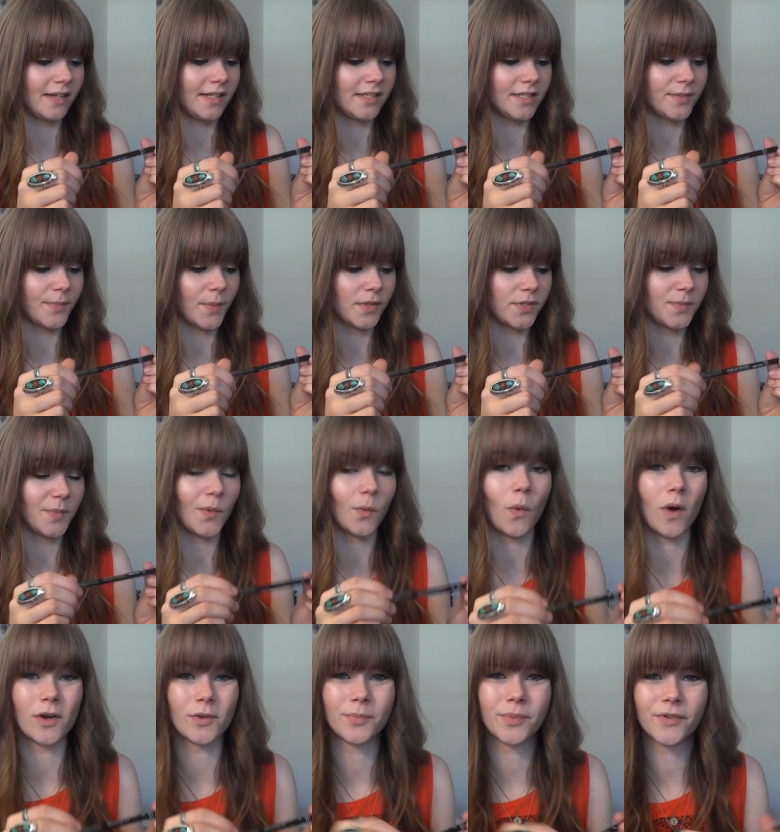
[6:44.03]
it's supposed to be
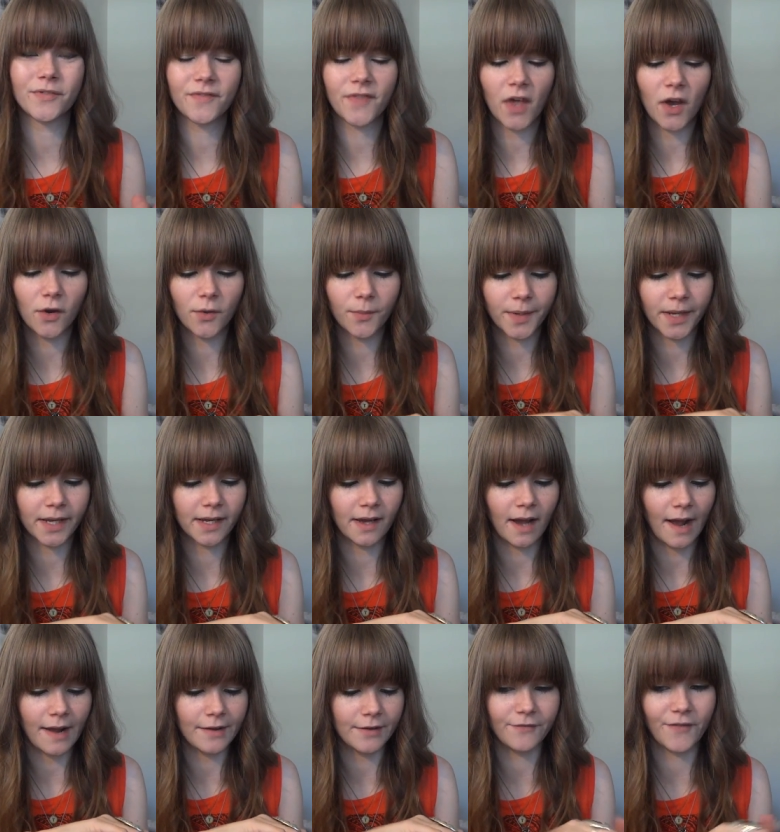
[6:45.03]
waterproof though, but
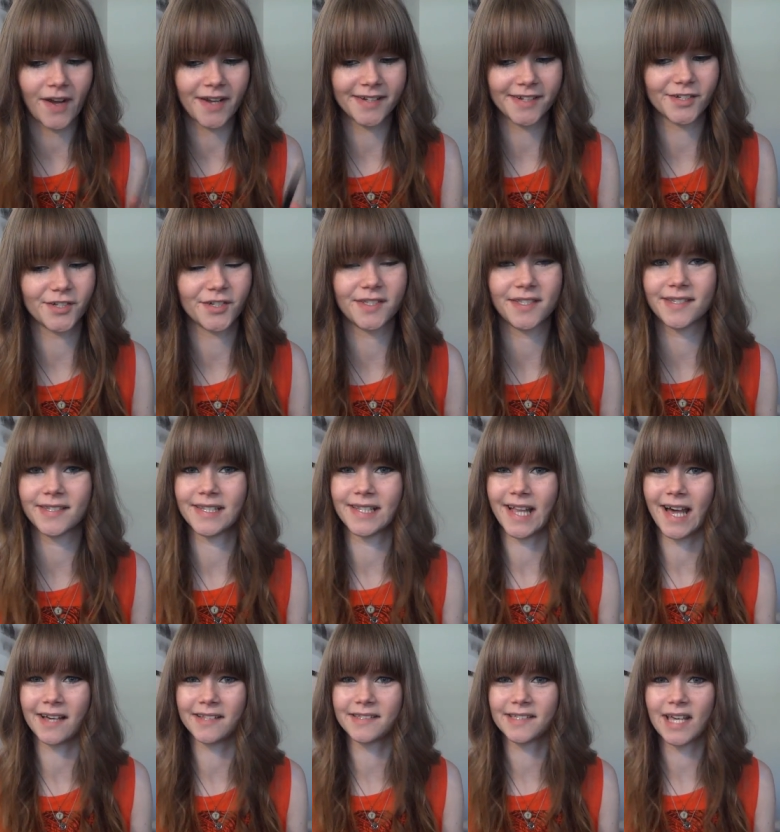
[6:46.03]
I find it just doesn't
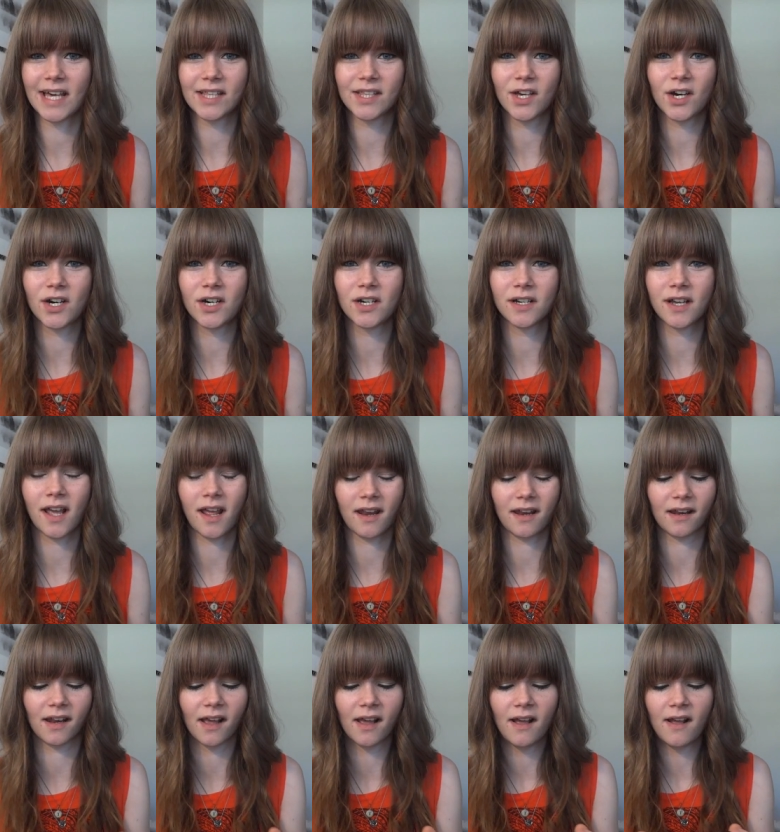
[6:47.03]
last that long
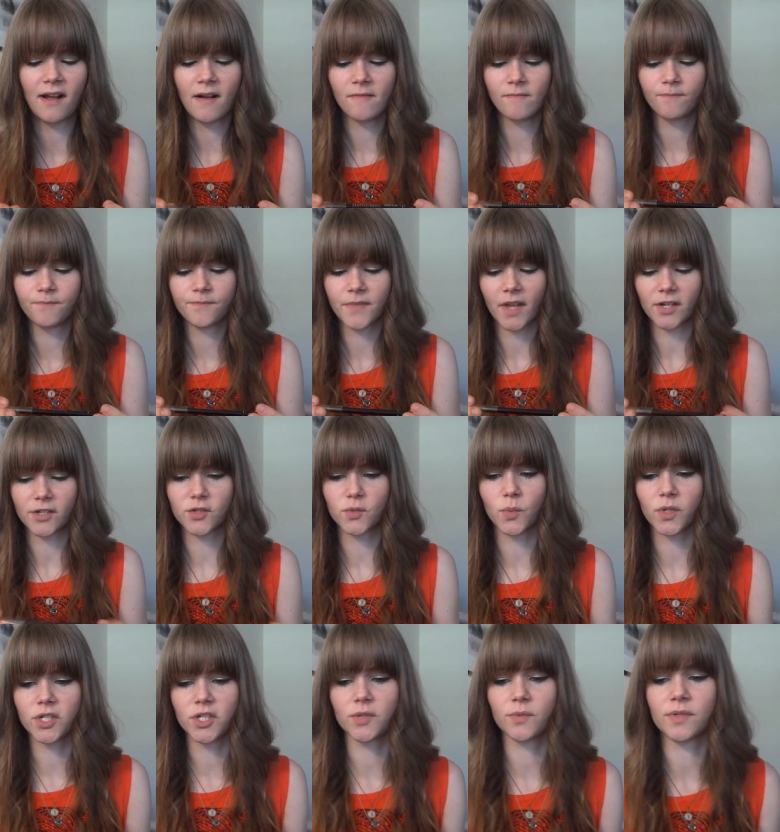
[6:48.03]
and I
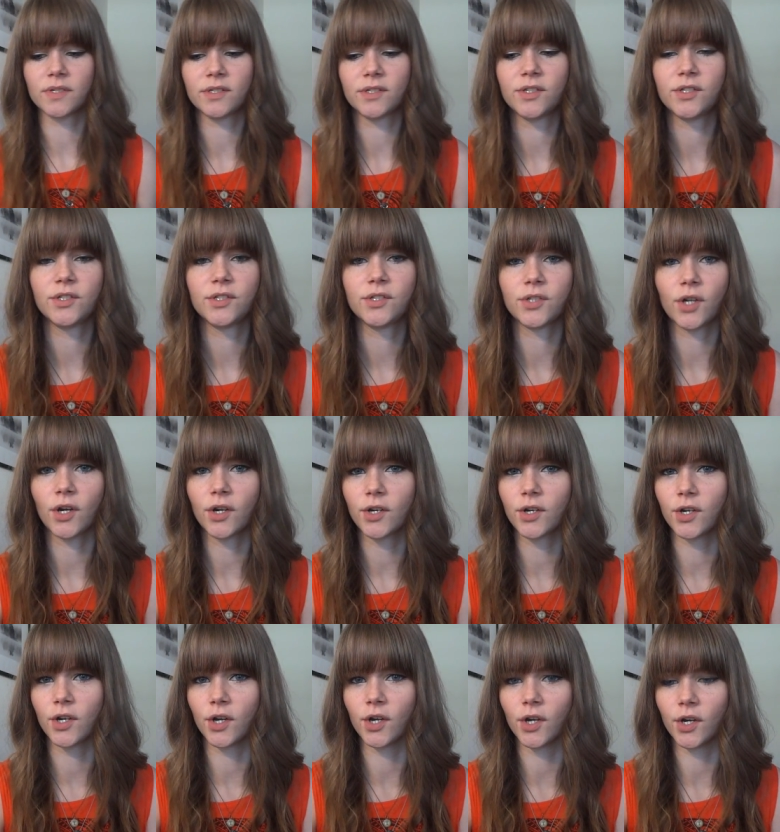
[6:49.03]
just wish it was
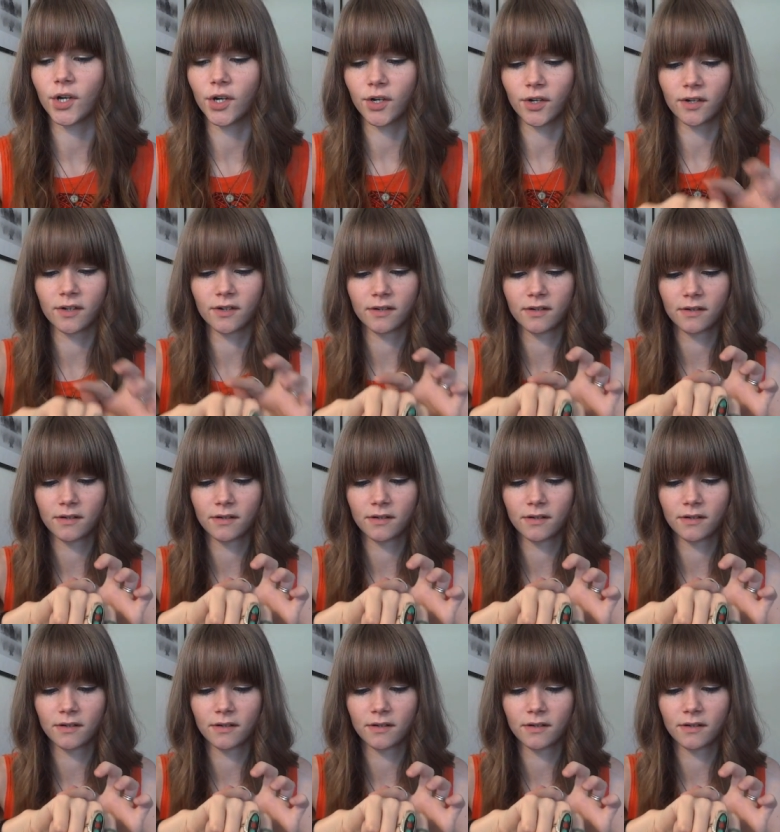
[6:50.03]
darker.